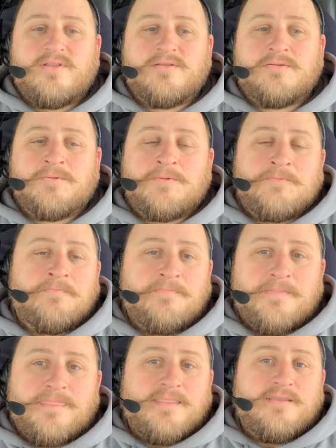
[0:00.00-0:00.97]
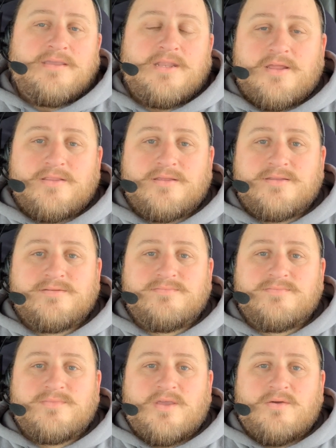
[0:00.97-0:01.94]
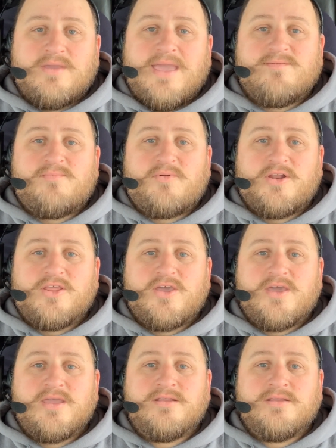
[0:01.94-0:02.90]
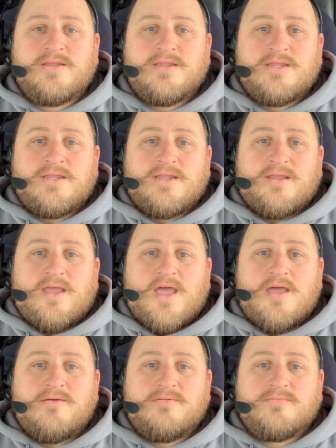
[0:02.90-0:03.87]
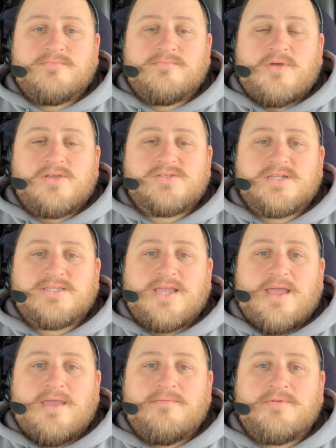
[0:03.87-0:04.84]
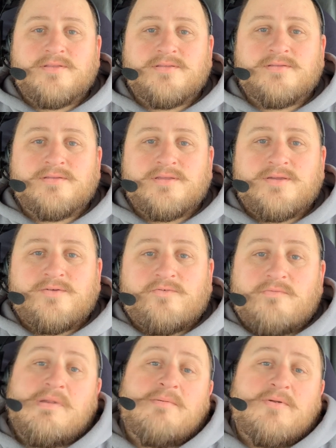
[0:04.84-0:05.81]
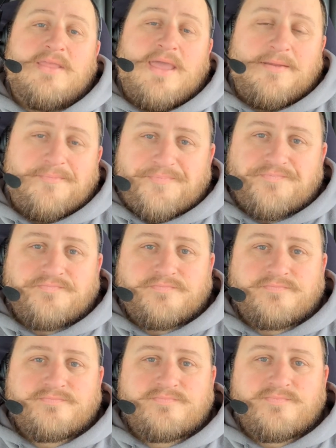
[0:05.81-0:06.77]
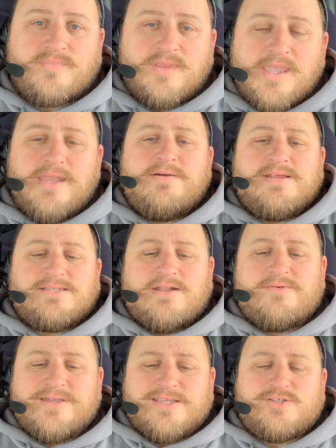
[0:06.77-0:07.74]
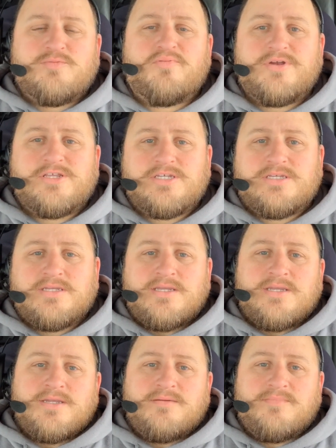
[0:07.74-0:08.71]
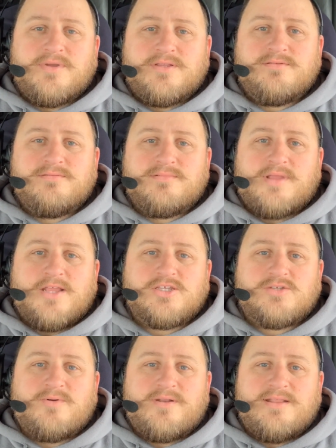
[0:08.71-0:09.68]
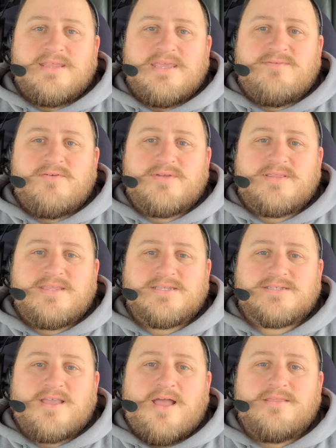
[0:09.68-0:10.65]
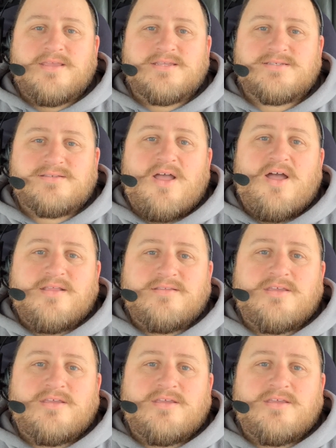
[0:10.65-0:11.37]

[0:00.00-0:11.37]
And, you know, we have it pretty good most of the time, and remember that. Anyways, I don't want to get too preachy, but I just want to leave you with this thought.